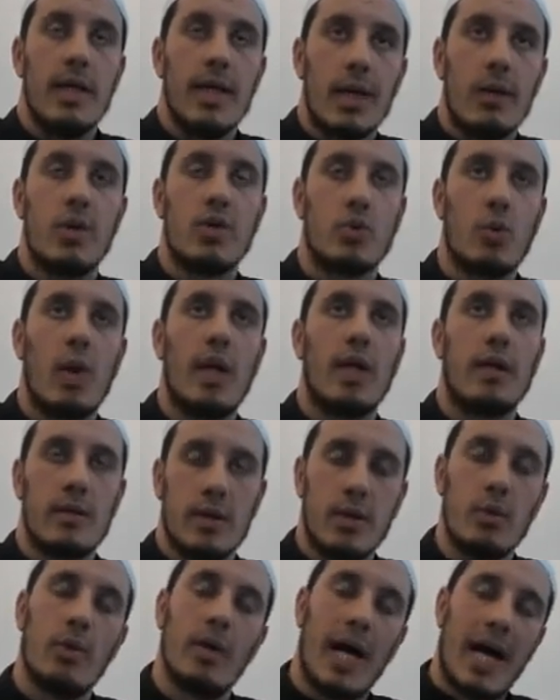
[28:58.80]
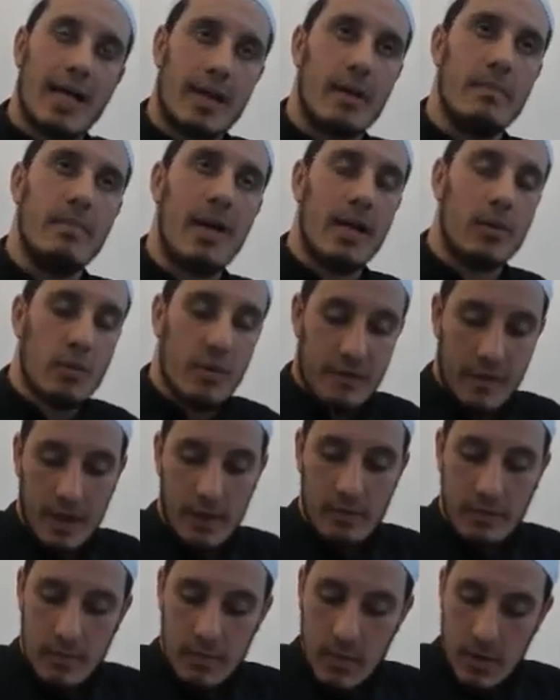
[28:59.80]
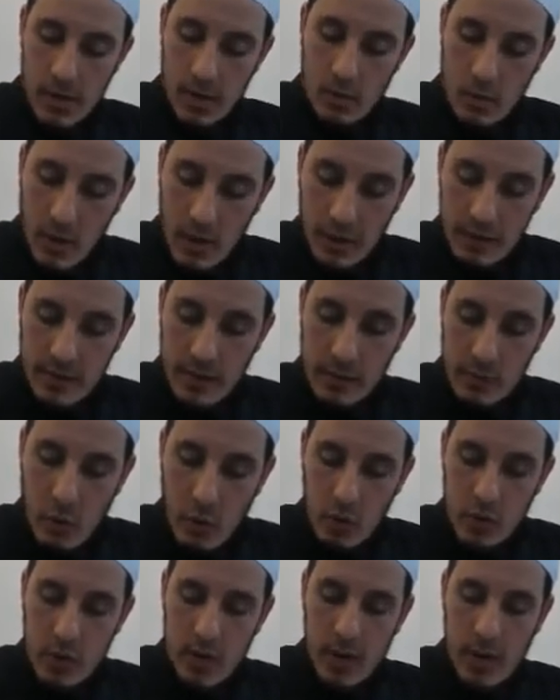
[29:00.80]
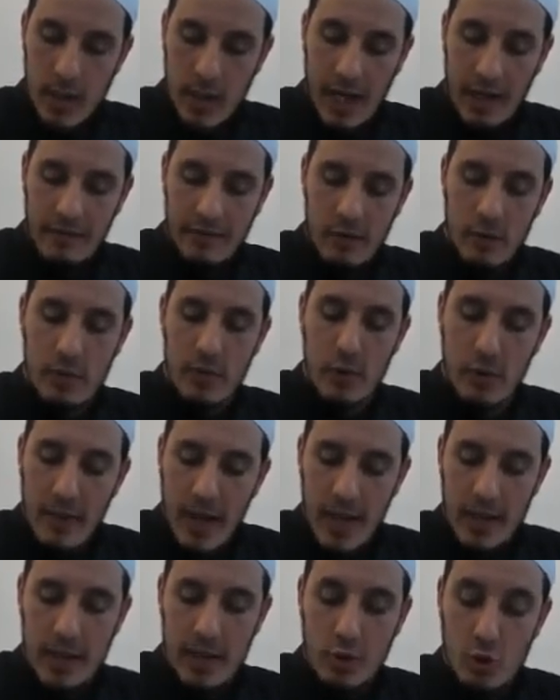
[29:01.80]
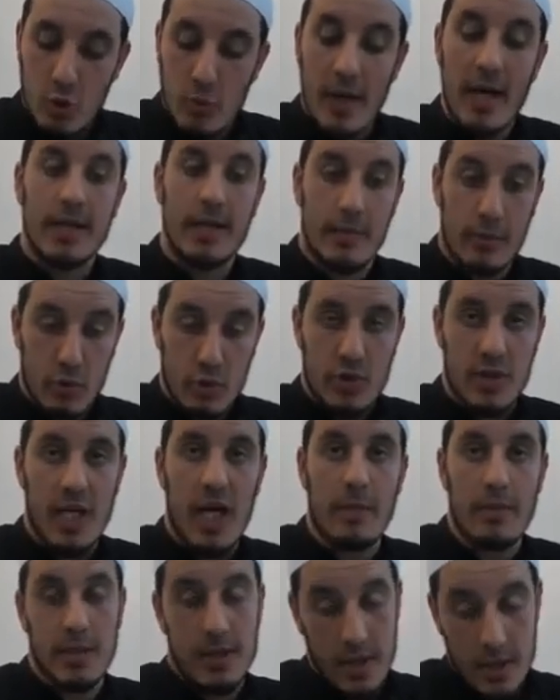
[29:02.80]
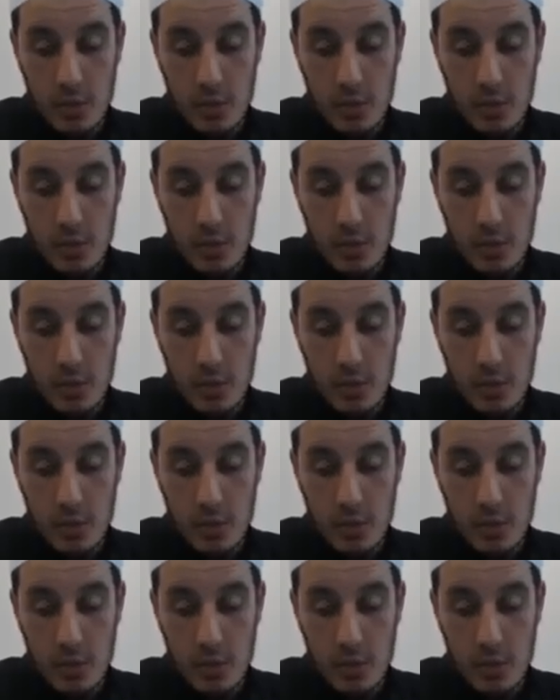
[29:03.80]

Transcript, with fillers: He was one. There were other men with him. One of them called Rafi ibn Malik, Ubad ibn Samit.